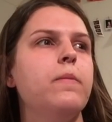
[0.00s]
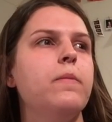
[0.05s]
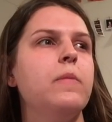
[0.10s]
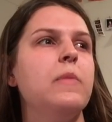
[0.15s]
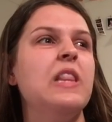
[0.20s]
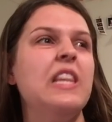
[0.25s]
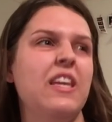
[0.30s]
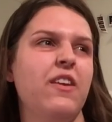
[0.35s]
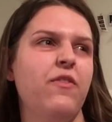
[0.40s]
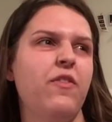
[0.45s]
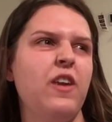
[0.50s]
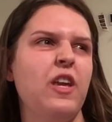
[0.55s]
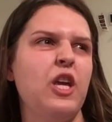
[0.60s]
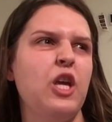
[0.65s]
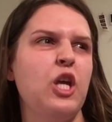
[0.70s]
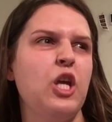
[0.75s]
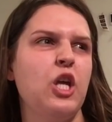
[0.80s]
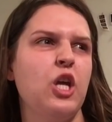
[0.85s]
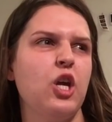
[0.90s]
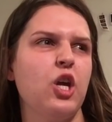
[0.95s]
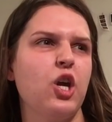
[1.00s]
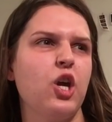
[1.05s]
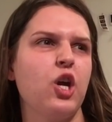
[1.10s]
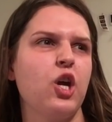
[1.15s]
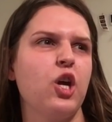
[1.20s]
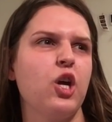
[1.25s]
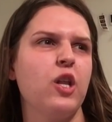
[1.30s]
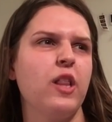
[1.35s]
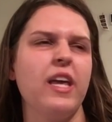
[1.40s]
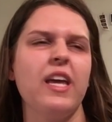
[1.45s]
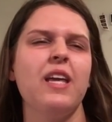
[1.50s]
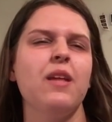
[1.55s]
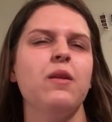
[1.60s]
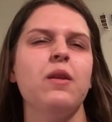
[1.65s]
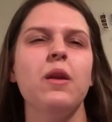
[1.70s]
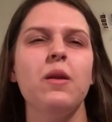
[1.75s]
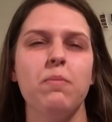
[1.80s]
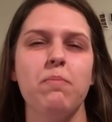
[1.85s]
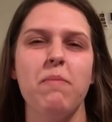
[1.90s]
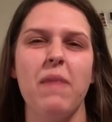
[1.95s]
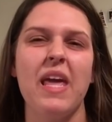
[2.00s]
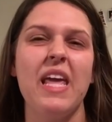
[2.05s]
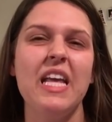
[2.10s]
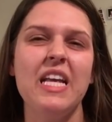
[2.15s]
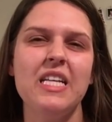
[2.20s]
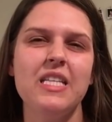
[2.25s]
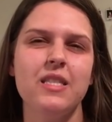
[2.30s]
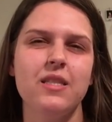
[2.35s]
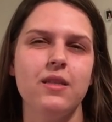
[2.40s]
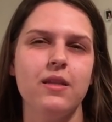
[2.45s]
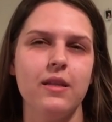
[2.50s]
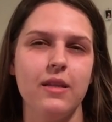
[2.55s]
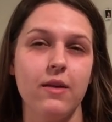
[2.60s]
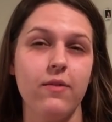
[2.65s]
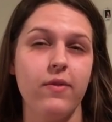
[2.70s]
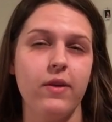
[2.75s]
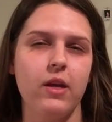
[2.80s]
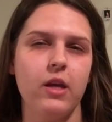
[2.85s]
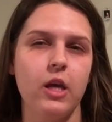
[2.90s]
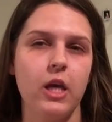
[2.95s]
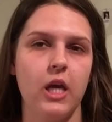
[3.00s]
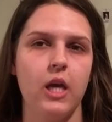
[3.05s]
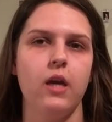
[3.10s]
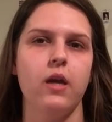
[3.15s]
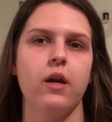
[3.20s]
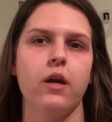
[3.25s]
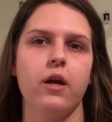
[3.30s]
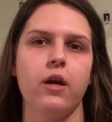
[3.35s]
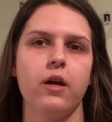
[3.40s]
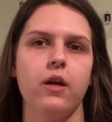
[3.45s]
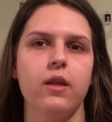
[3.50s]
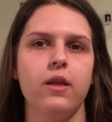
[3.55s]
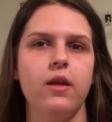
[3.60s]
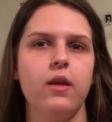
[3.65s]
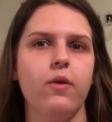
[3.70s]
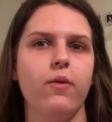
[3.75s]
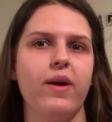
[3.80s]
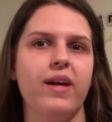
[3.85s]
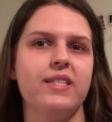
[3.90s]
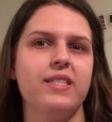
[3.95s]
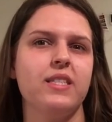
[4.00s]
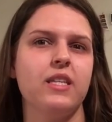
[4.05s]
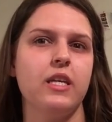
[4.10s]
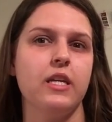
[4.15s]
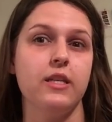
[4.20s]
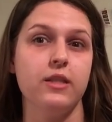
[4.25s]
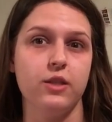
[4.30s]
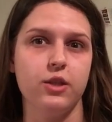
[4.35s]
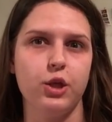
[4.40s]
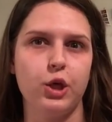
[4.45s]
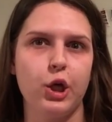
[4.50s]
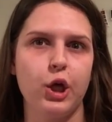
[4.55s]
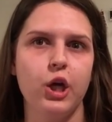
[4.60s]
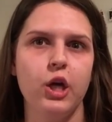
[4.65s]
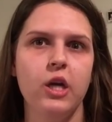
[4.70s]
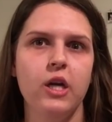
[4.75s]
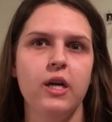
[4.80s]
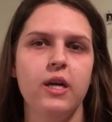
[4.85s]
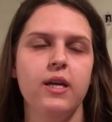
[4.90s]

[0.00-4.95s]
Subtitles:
living here, like it makes living here in the US easier,